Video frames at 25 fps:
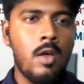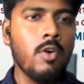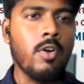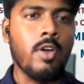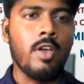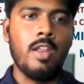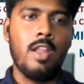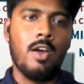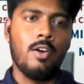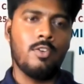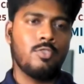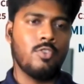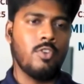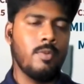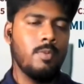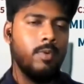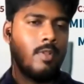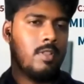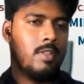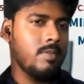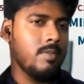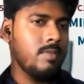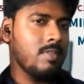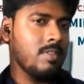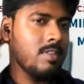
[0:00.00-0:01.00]
Okay. Now it's
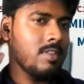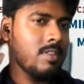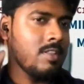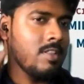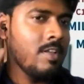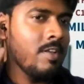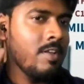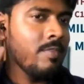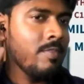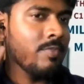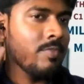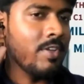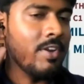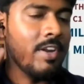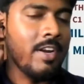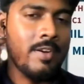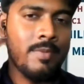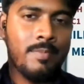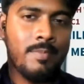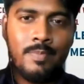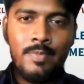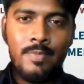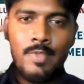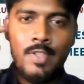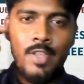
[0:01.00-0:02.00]
audible.
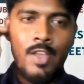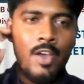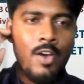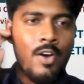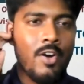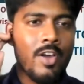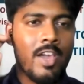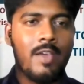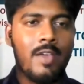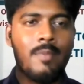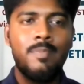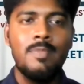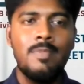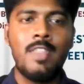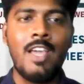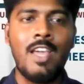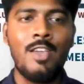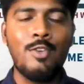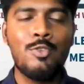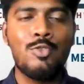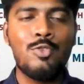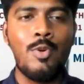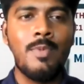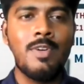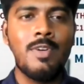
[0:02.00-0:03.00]
Great. Okay.
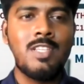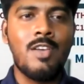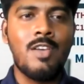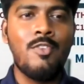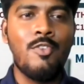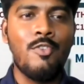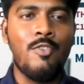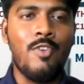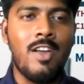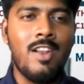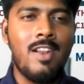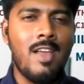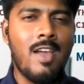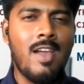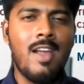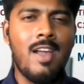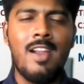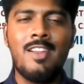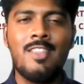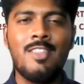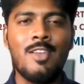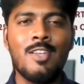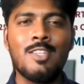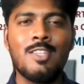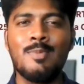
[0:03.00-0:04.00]
Thank you so much, everyone.
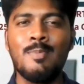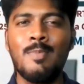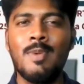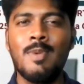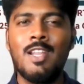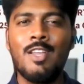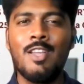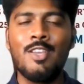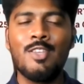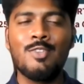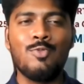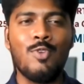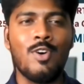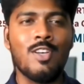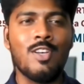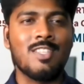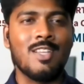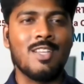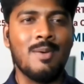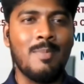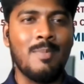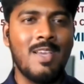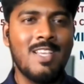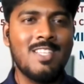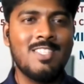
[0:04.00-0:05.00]
And this meeting was
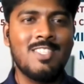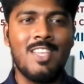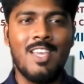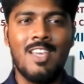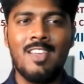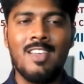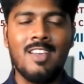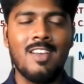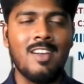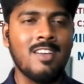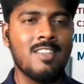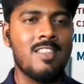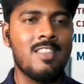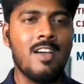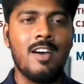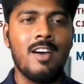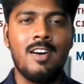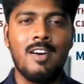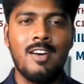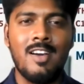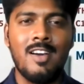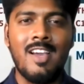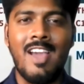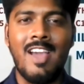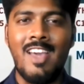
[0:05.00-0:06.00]
amazing.
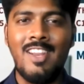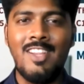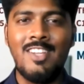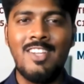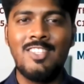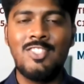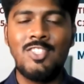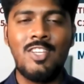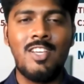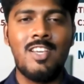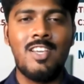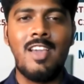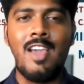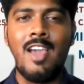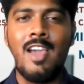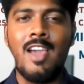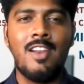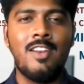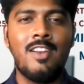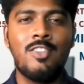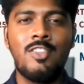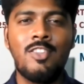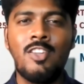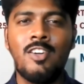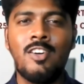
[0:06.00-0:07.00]
The energy
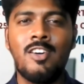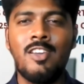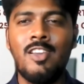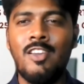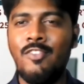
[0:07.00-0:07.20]
and the